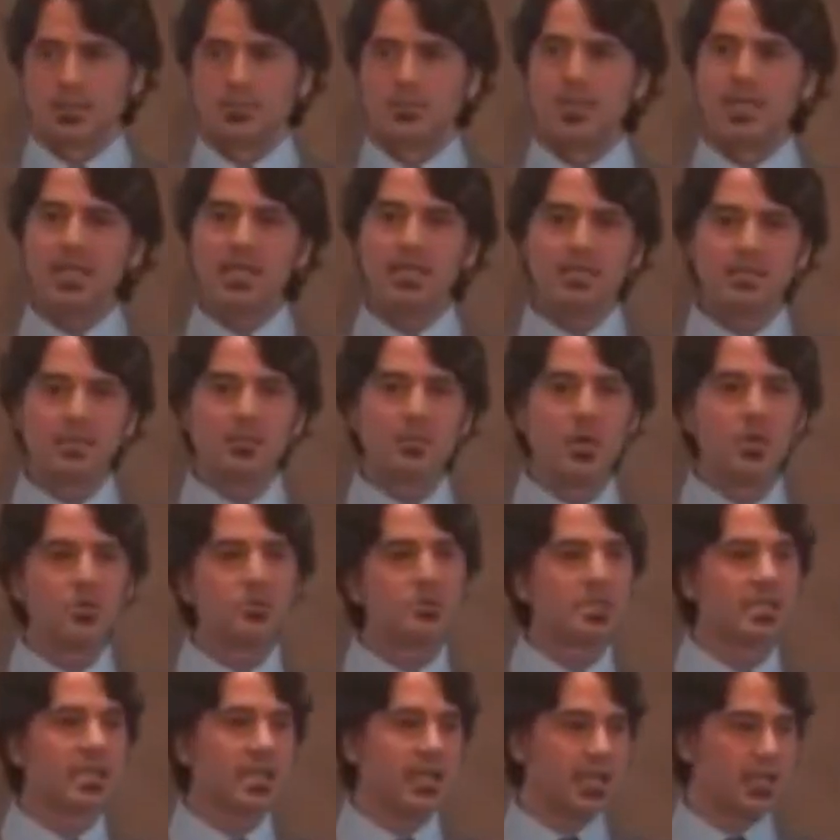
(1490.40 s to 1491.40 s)
We eat the
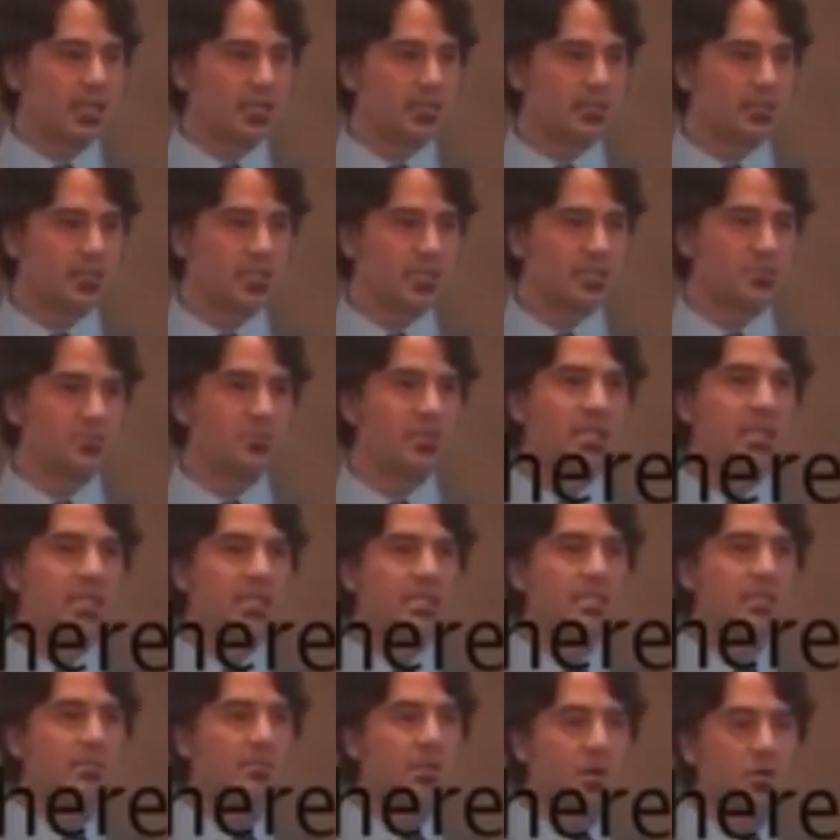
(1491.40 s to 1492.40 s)
most calories, we
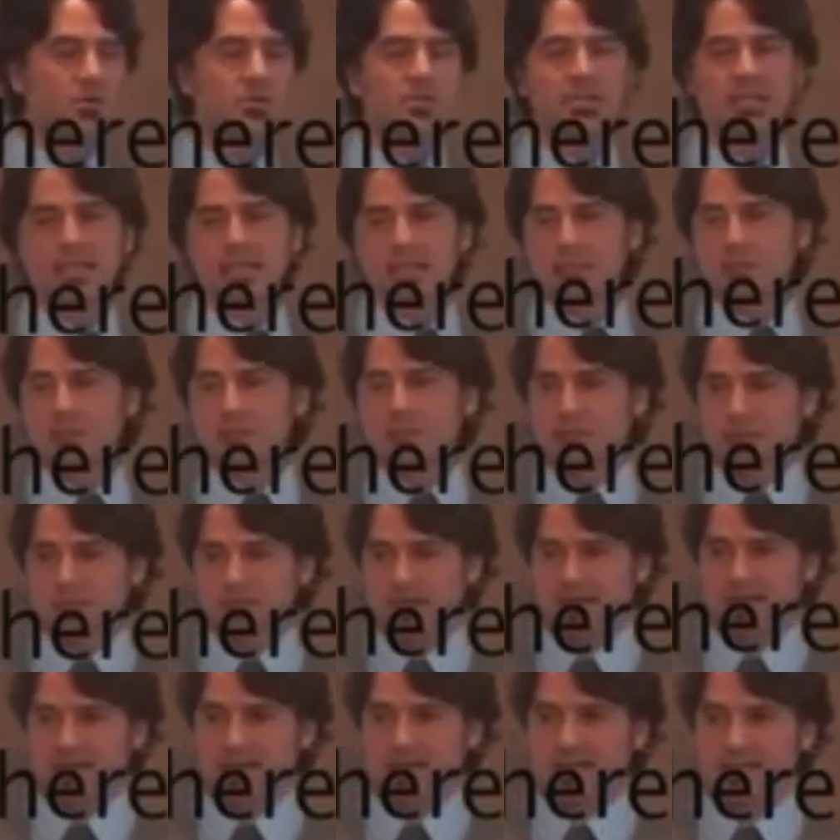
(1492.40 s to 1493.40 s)
eat the most animal
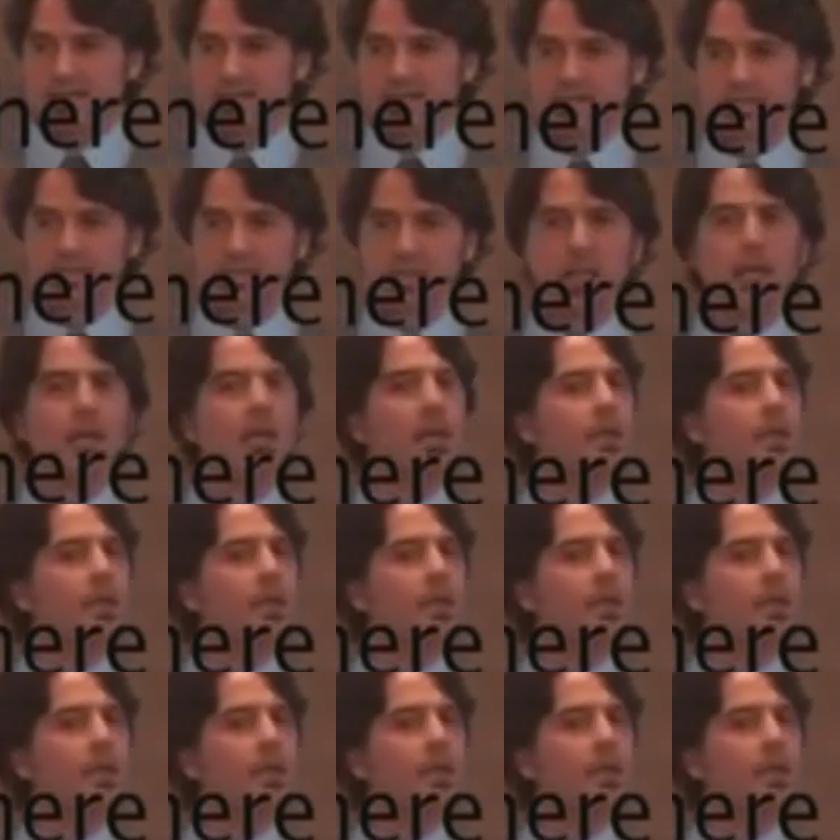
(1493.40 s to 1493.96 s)
products.